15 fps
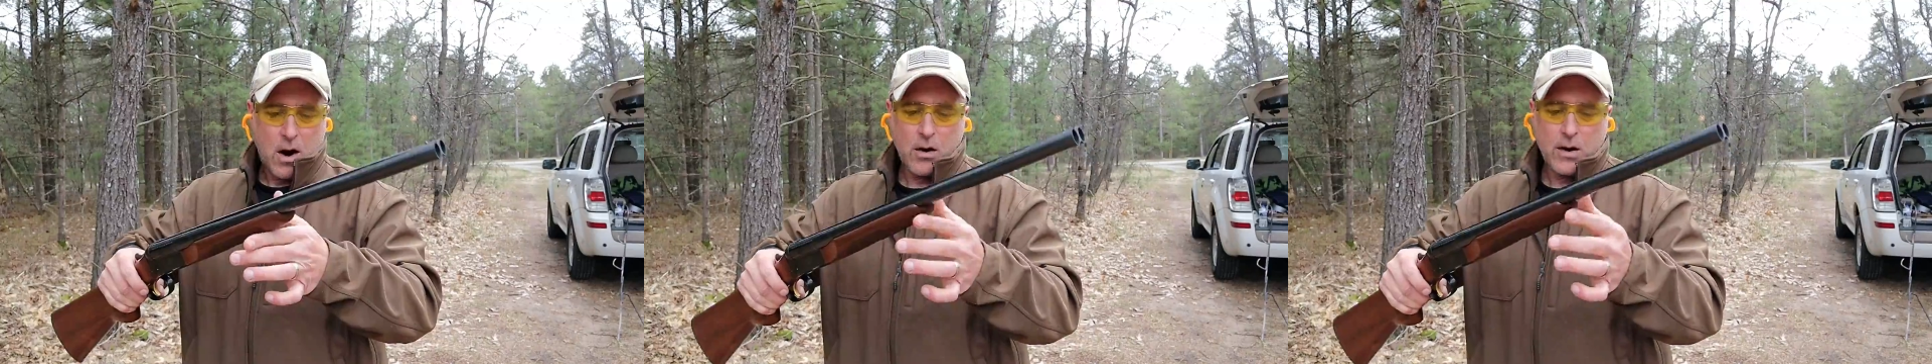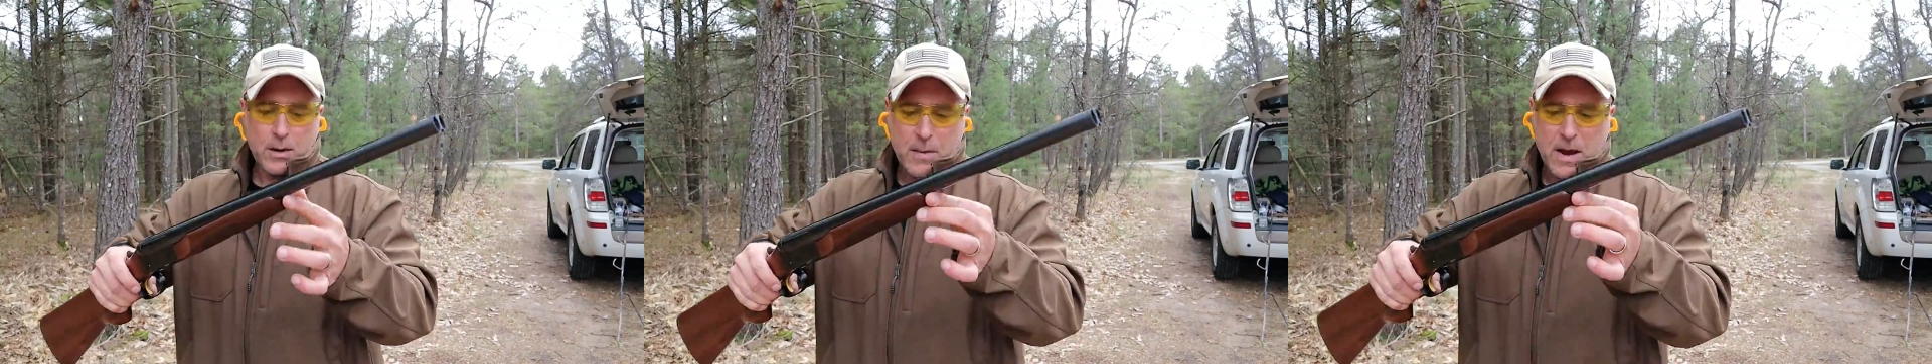I
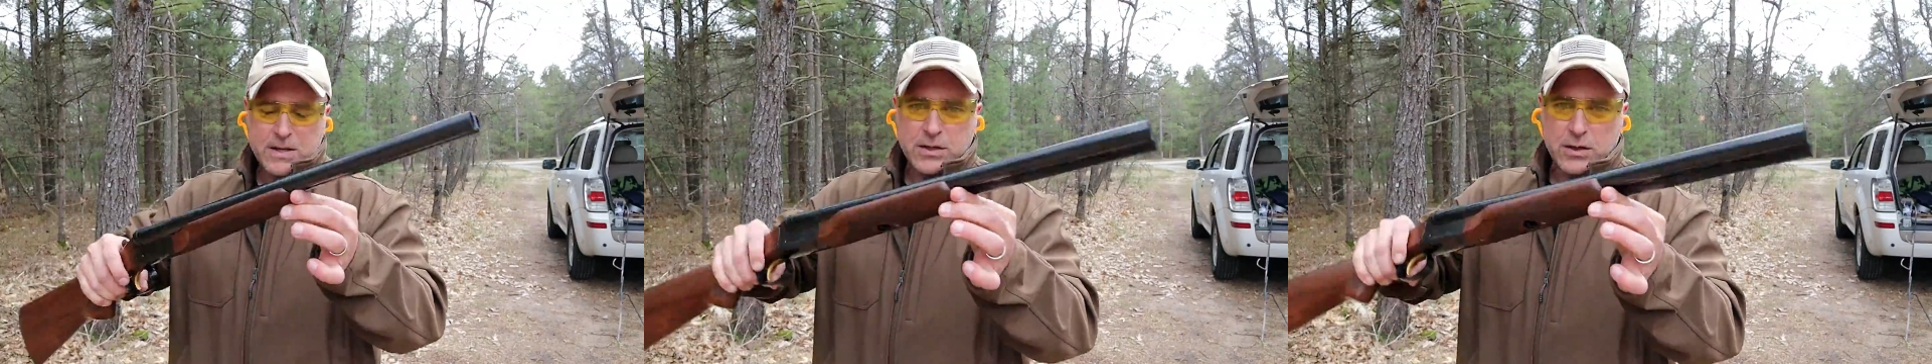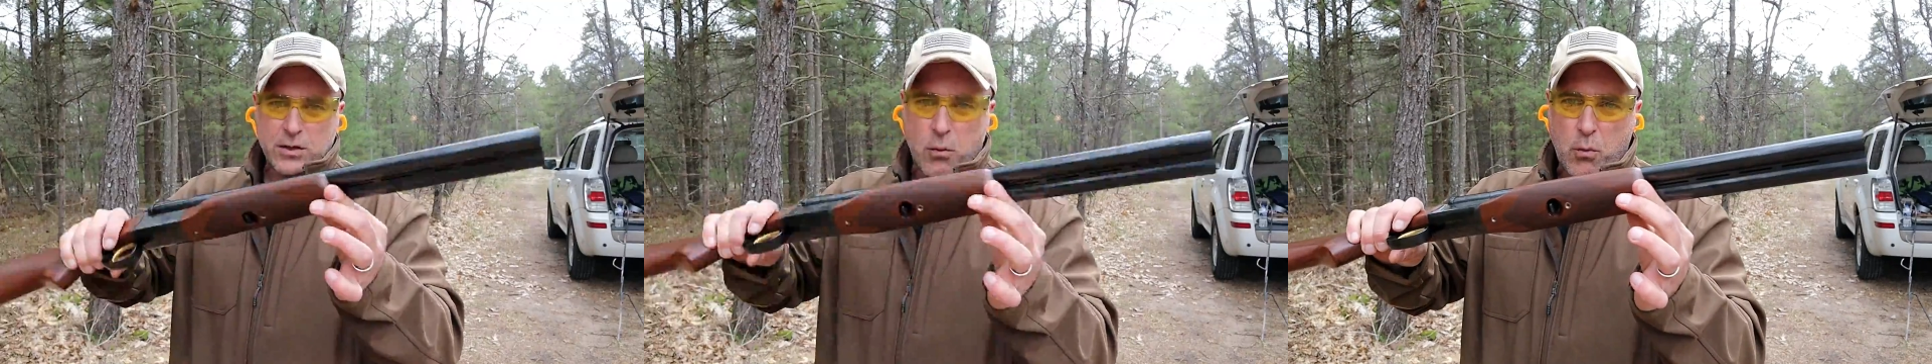already
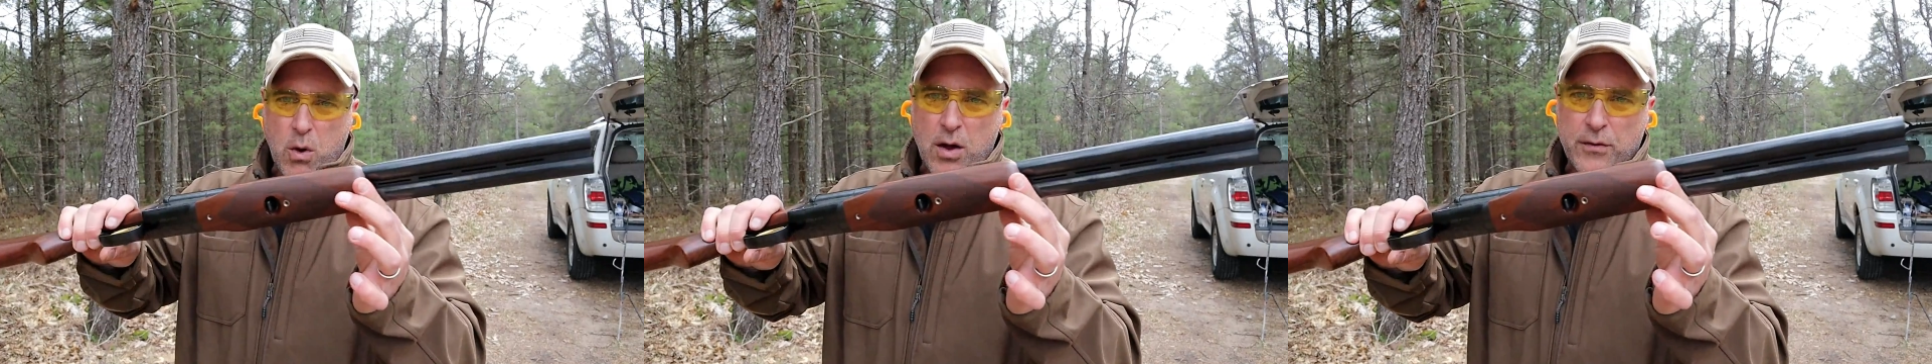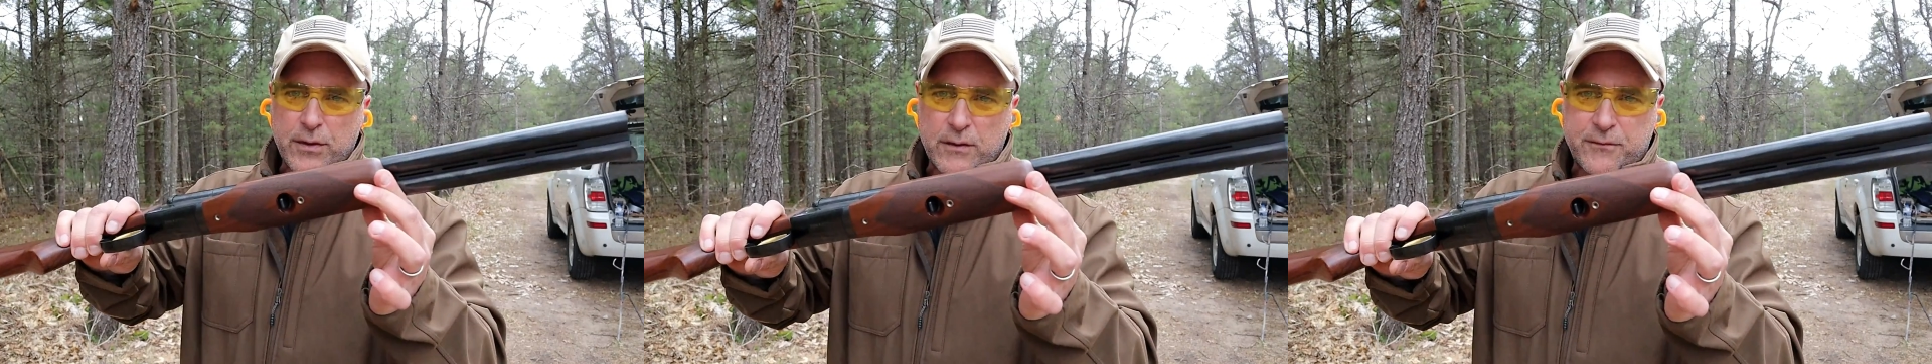mentioned the
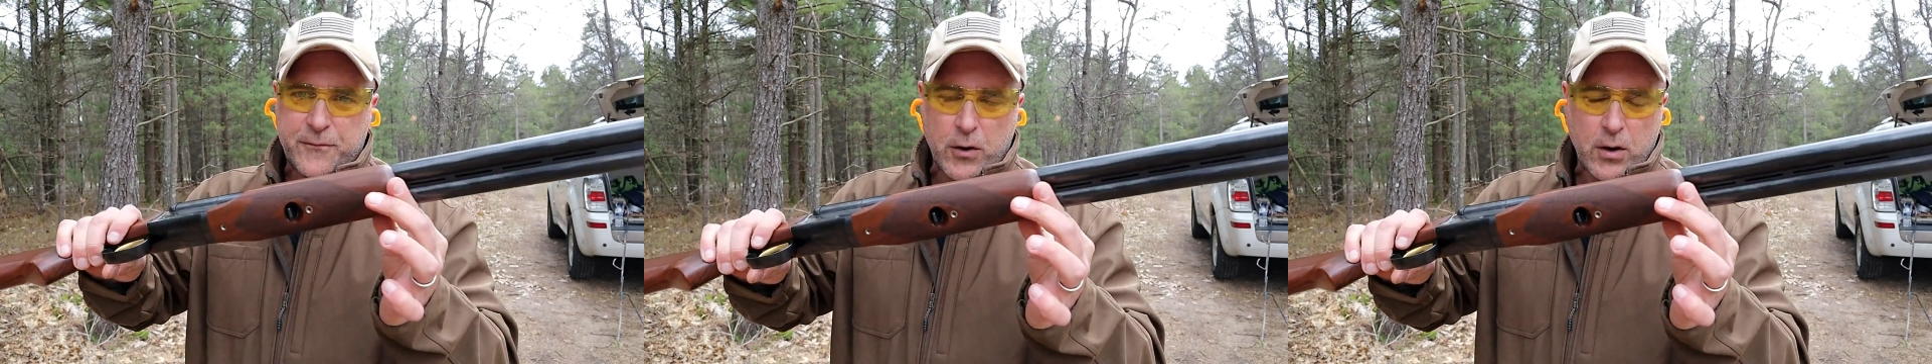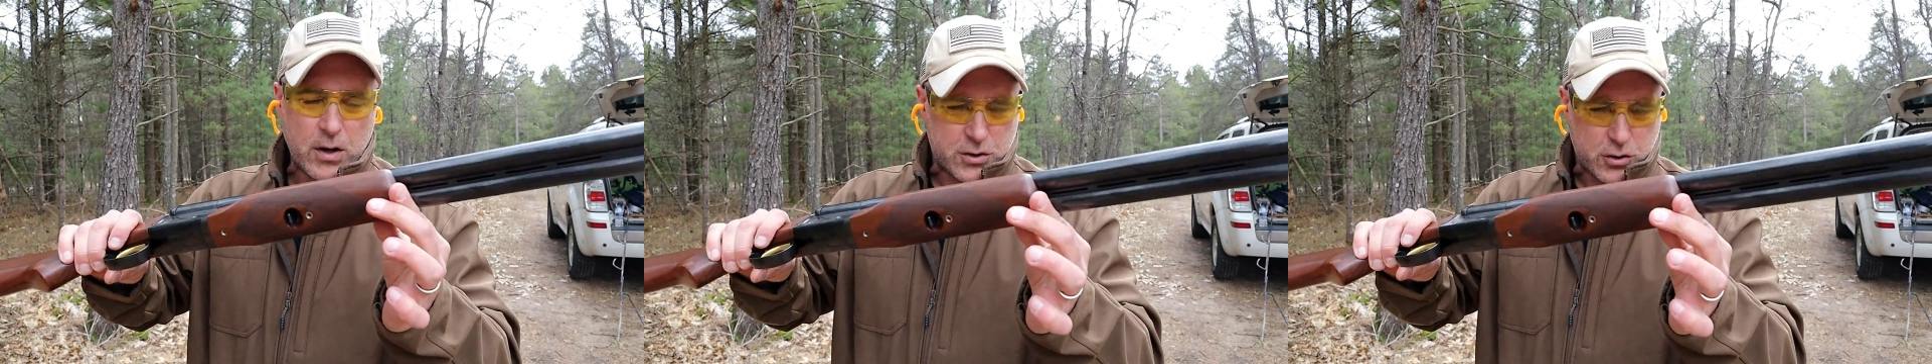walnut
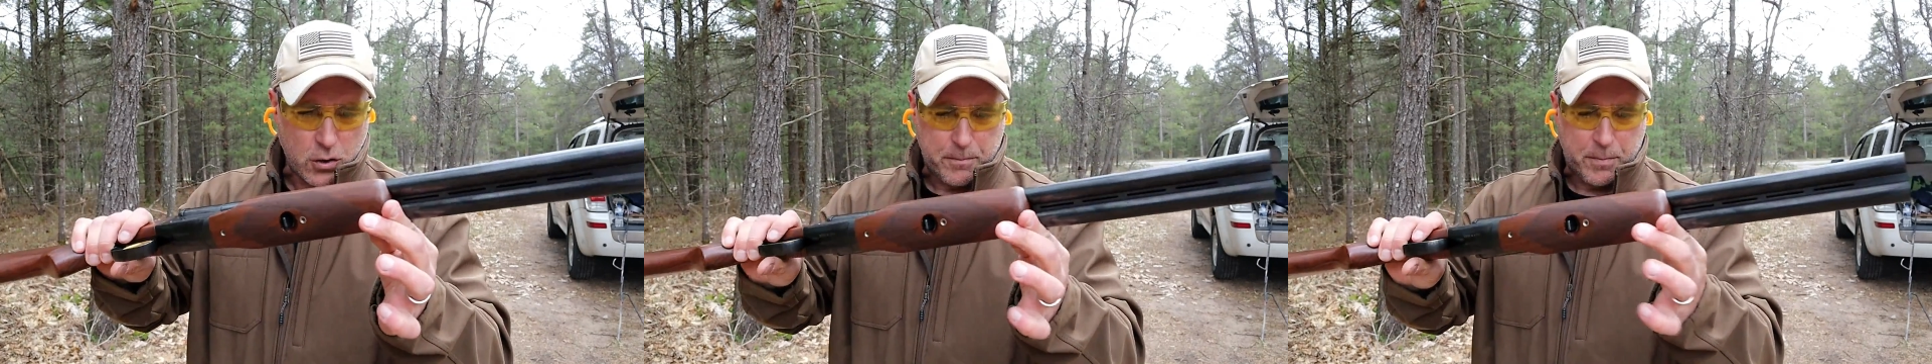furniture,